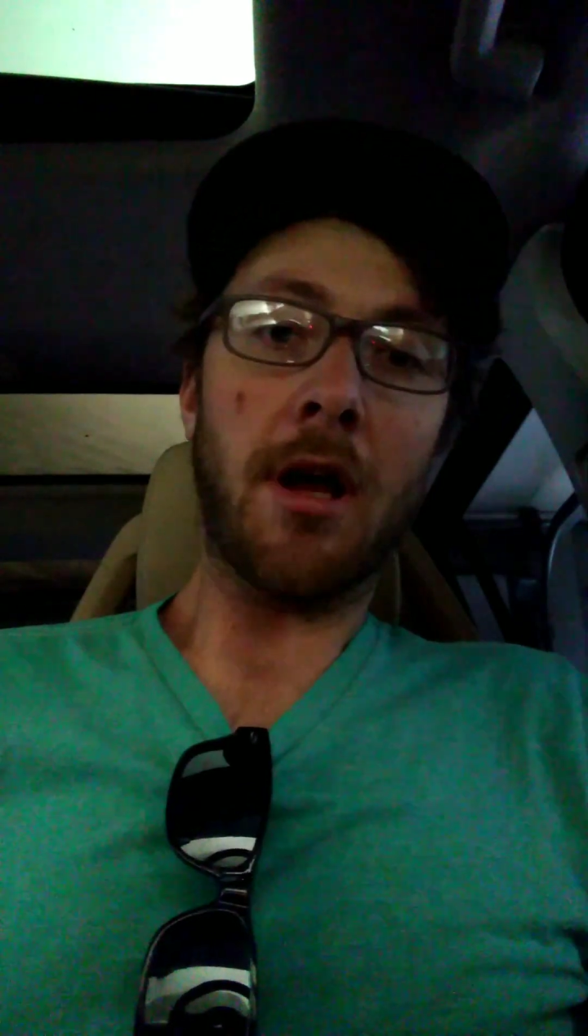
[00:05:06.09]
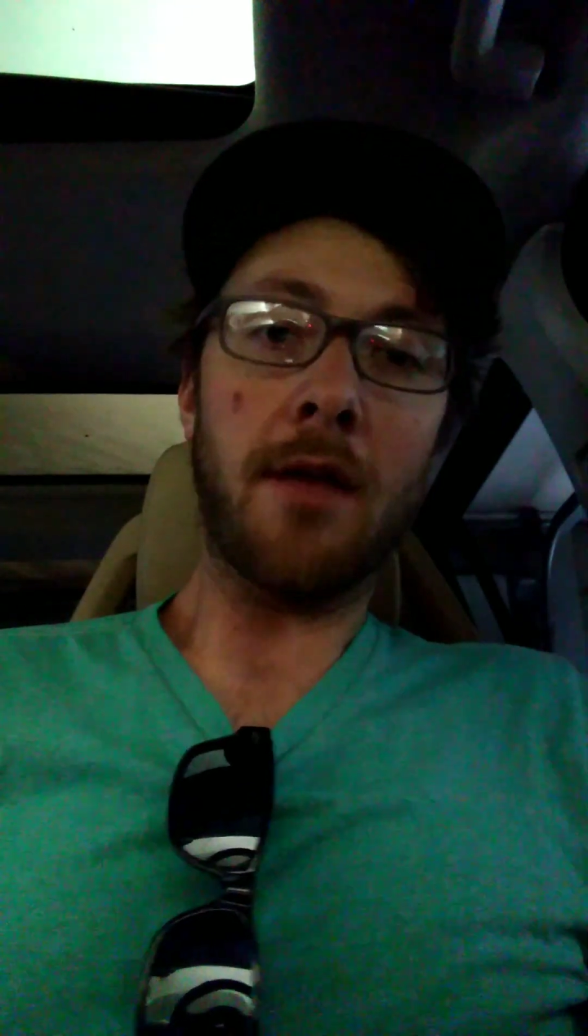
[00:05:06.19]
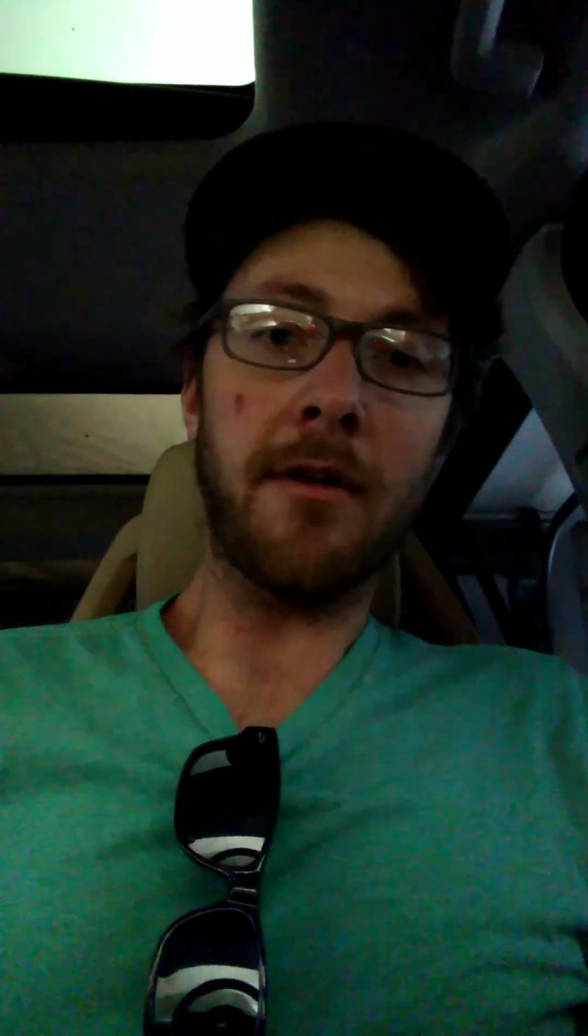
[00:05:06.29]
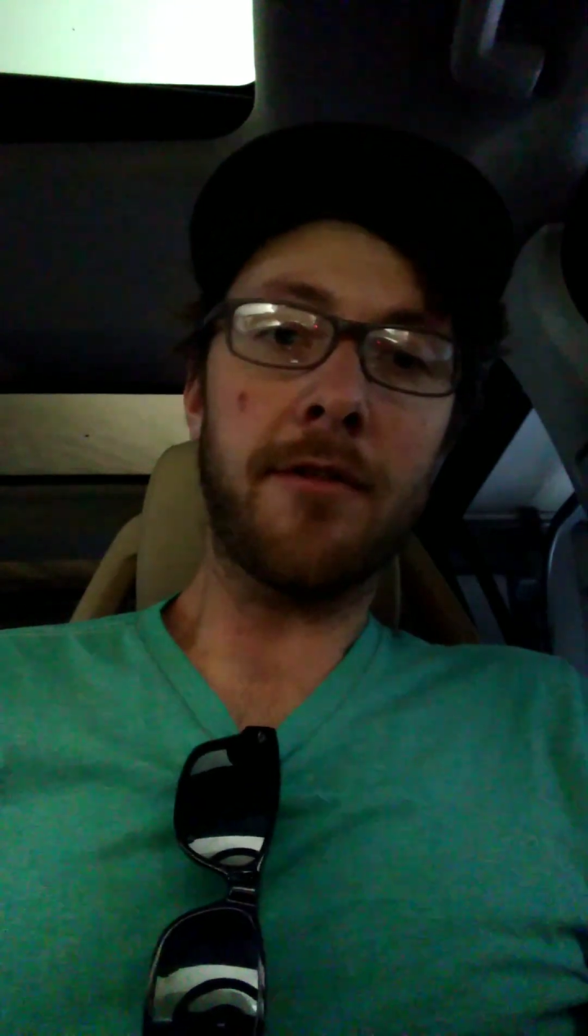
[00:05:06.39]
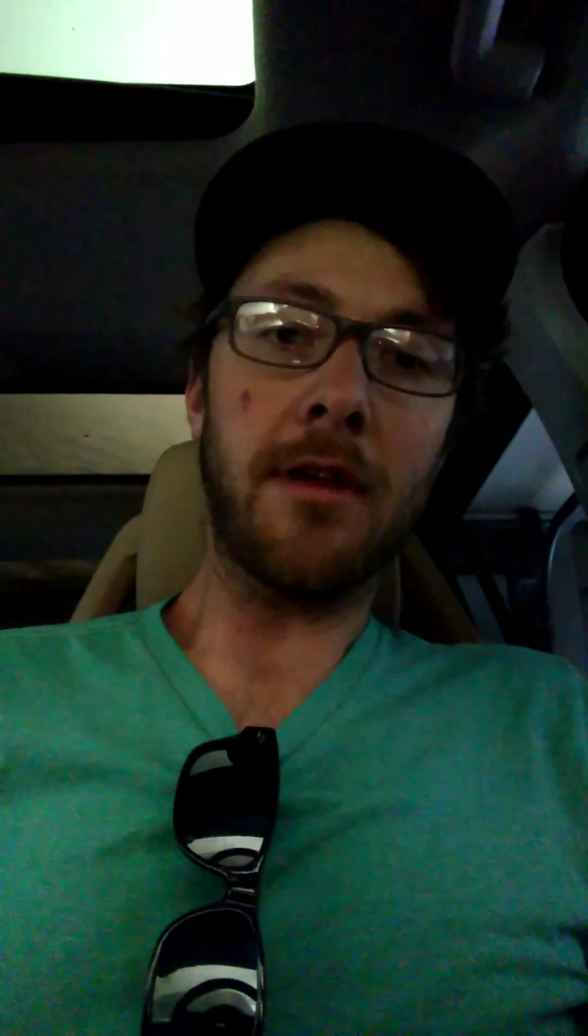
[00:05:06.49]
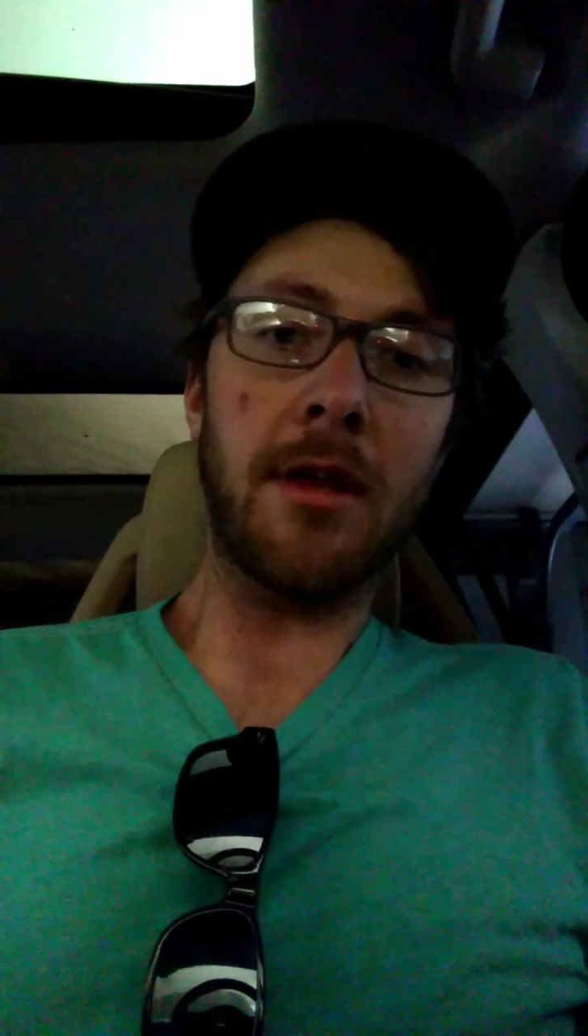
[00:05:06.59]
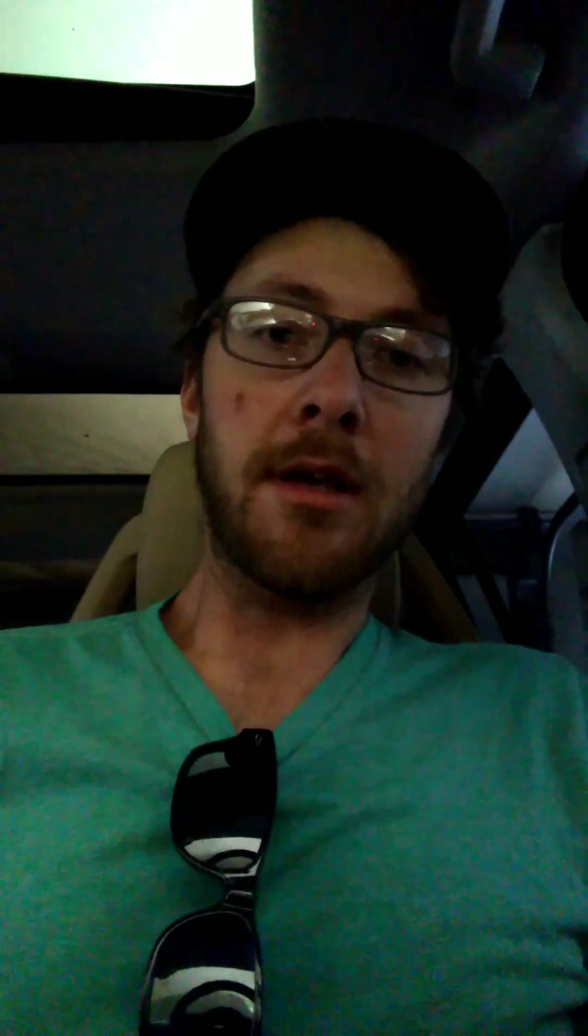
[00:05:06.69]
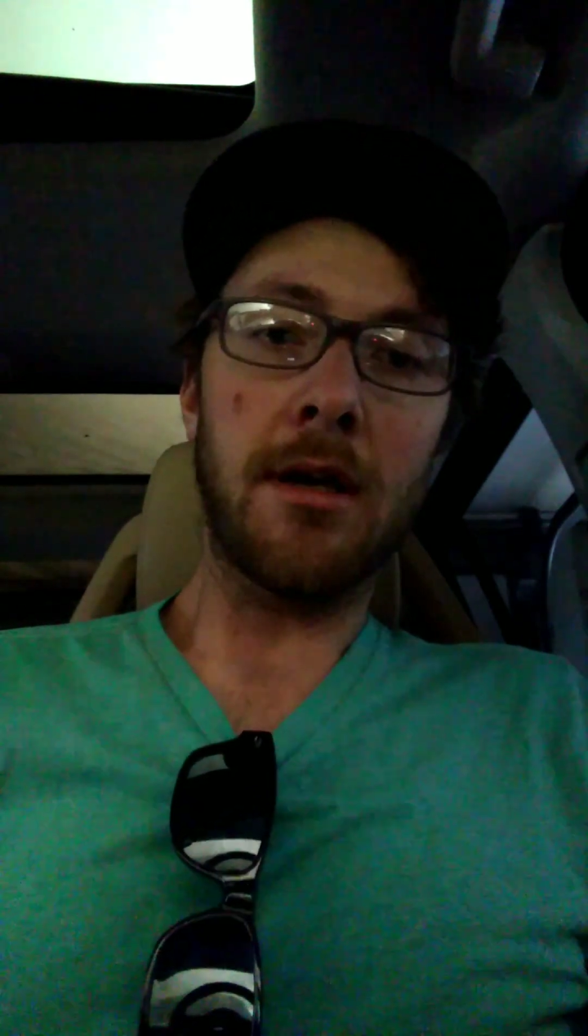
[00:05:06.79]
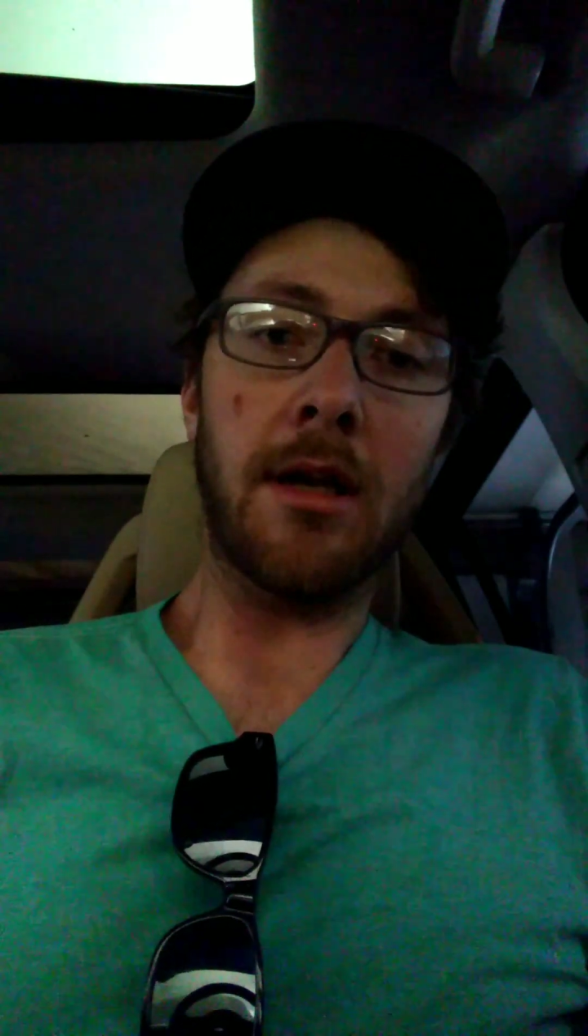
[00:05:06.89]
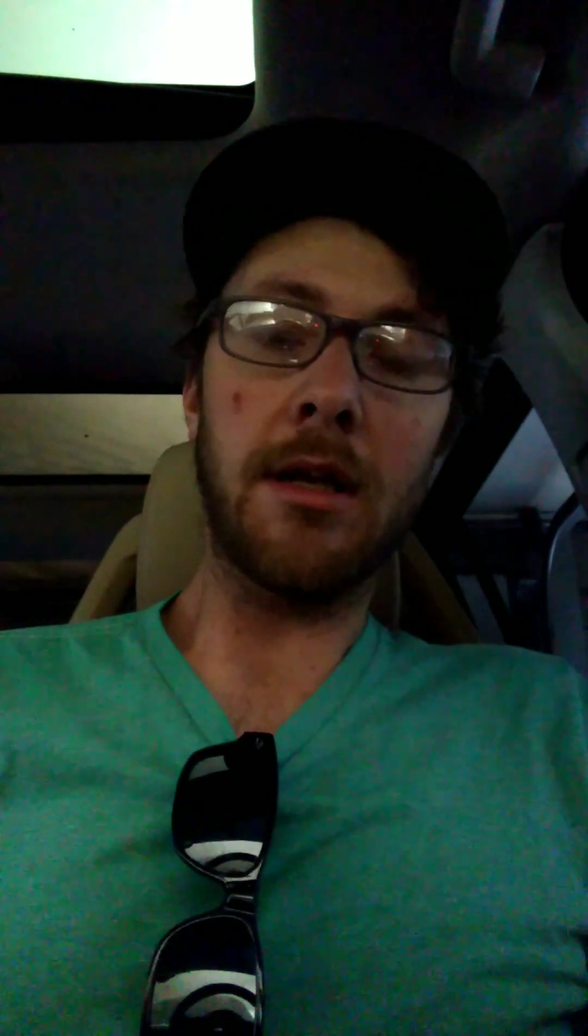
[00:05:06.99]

obviously I